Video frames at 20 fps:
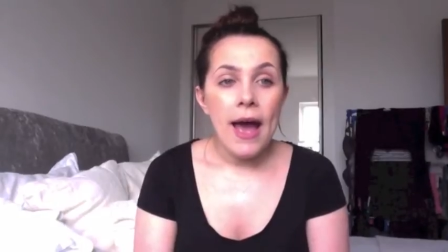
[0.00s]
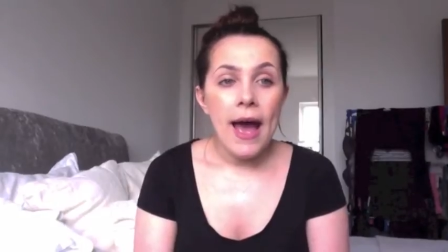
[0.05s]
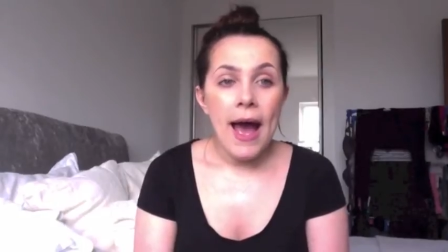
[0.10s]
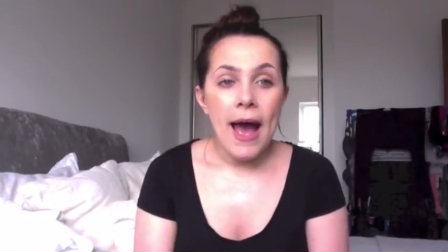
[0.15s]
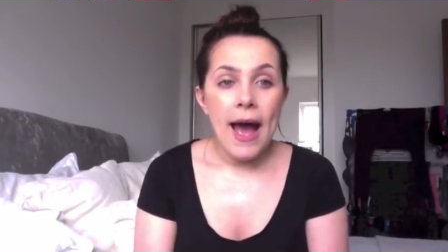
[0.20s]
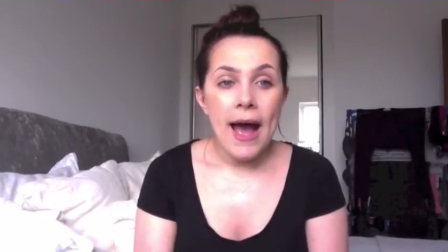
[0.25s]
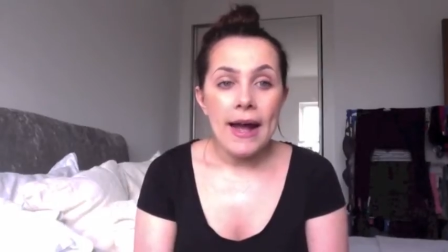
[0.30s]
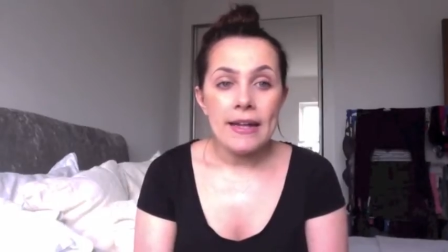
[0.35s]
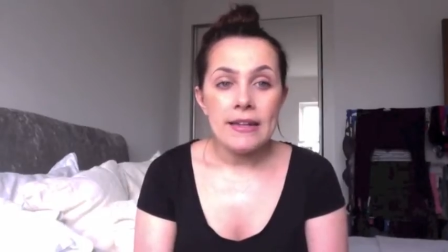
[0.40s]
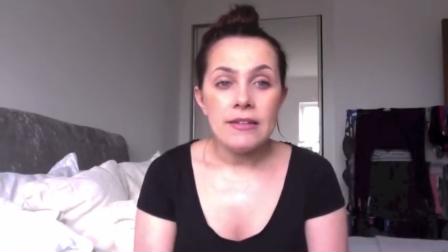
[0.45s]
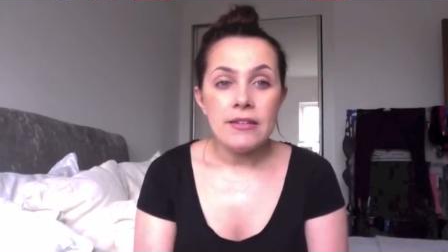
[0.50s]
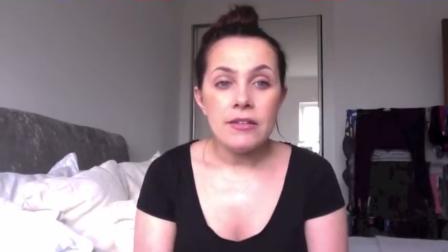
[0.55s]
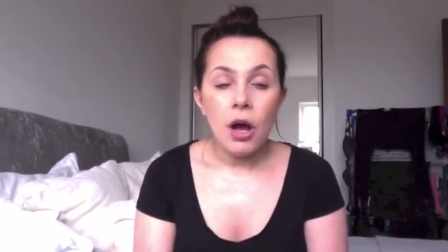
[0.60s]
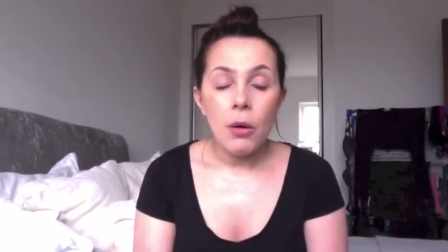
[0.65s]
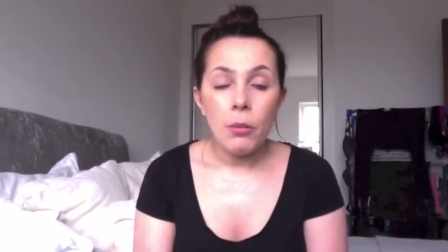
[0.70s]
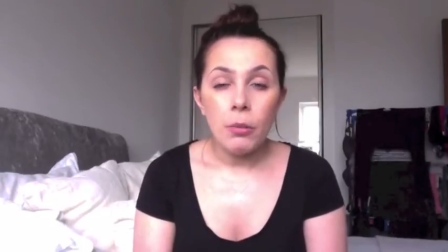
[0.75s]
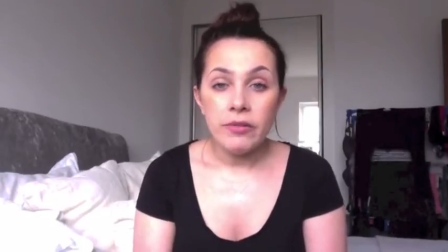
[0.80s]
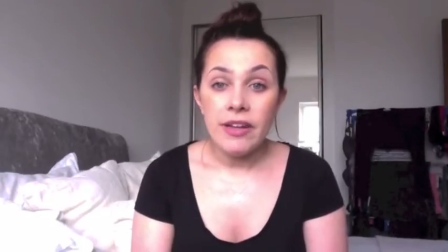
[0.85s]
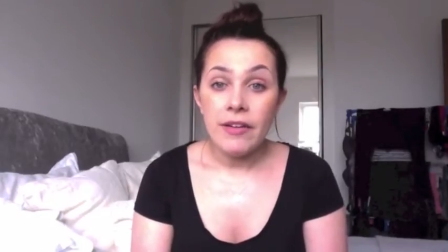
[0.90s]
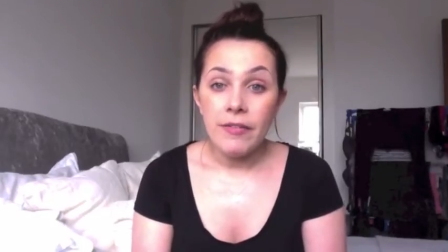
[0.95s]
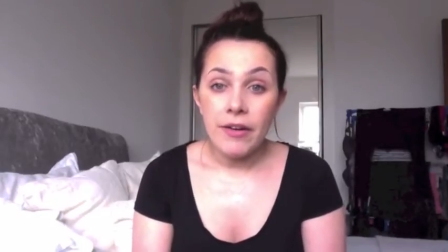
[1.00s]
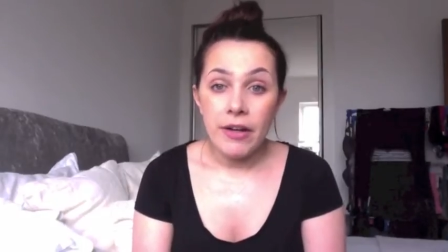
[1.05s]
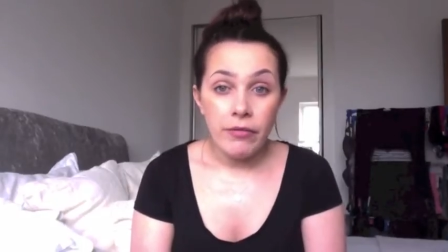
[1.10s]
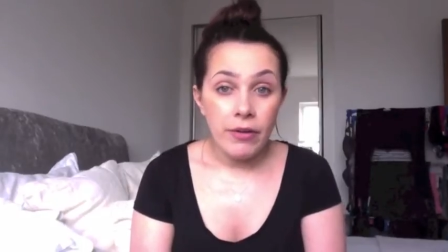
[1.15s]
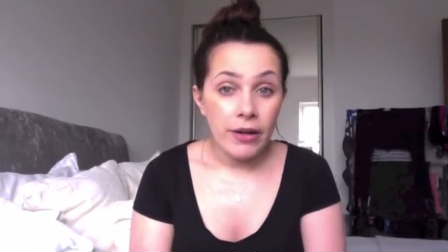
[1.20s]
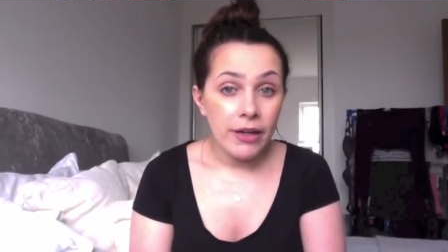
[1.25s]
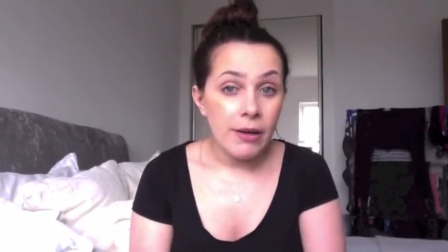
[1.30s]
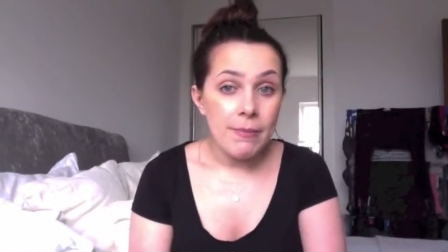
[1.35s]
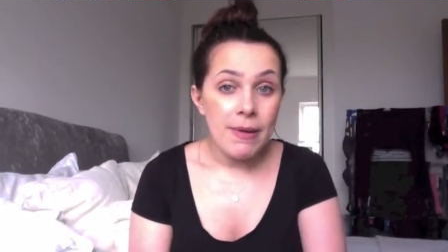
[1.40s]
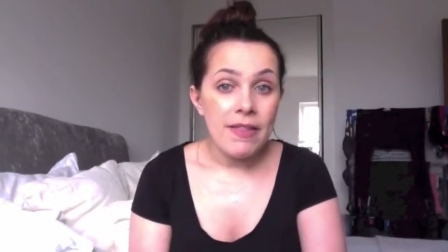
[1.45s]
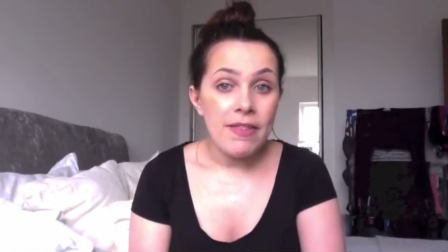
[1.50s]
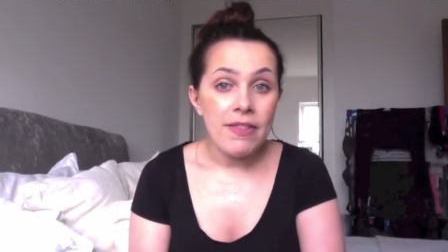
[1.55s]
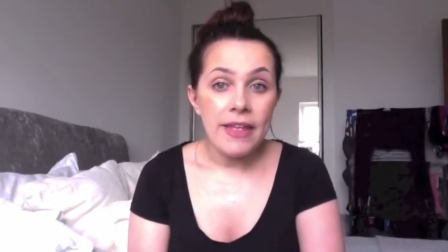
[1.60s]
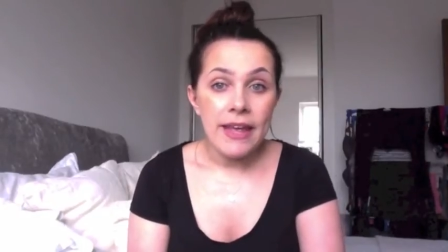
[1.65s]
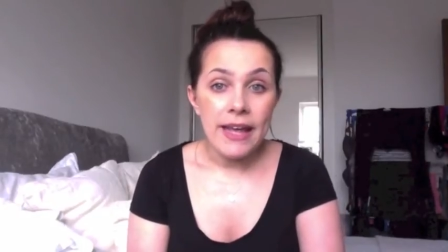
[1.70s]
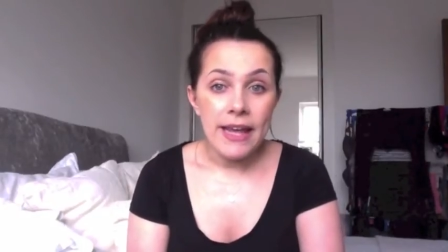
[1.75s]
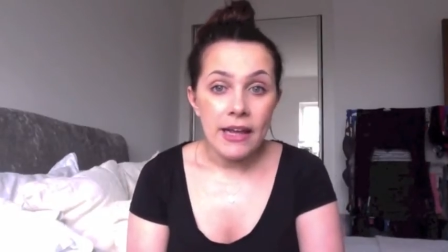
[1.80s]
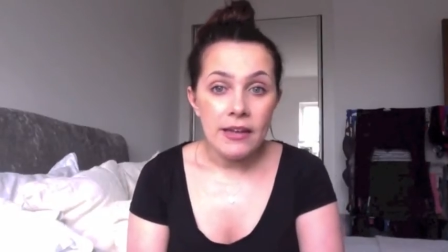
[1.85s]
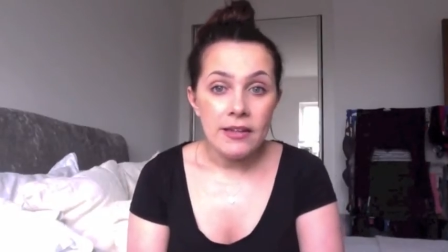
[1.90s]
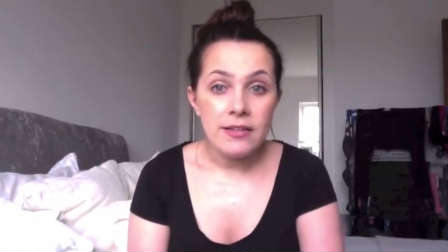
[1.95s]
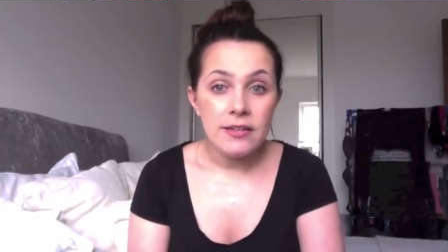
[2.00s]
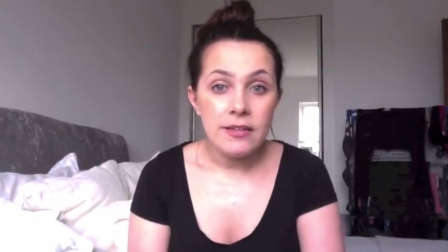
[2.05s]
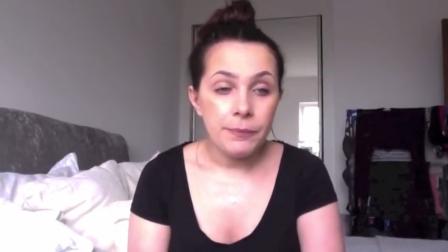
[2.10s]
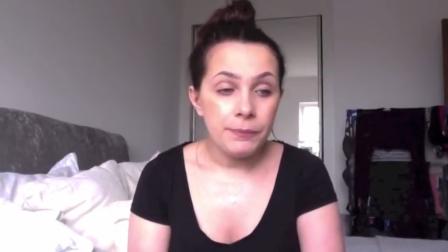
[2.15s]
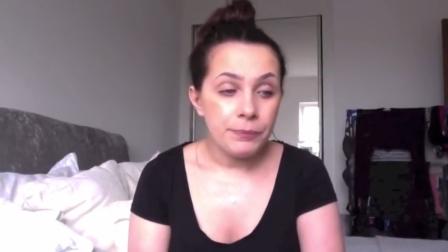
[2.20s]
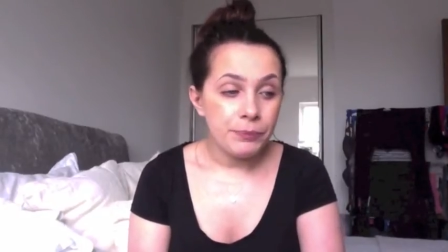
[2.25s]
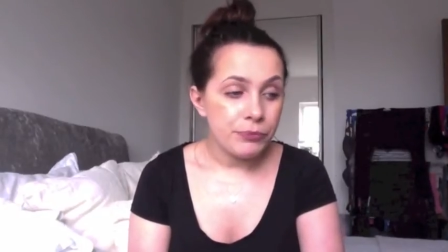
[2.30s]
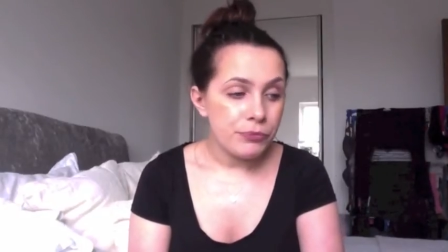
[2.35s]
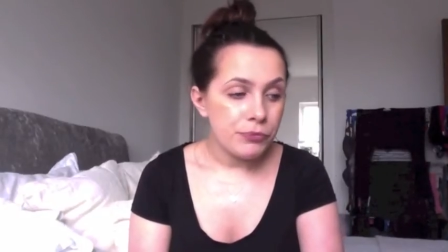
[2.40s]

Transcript: and I would definitely recommend this.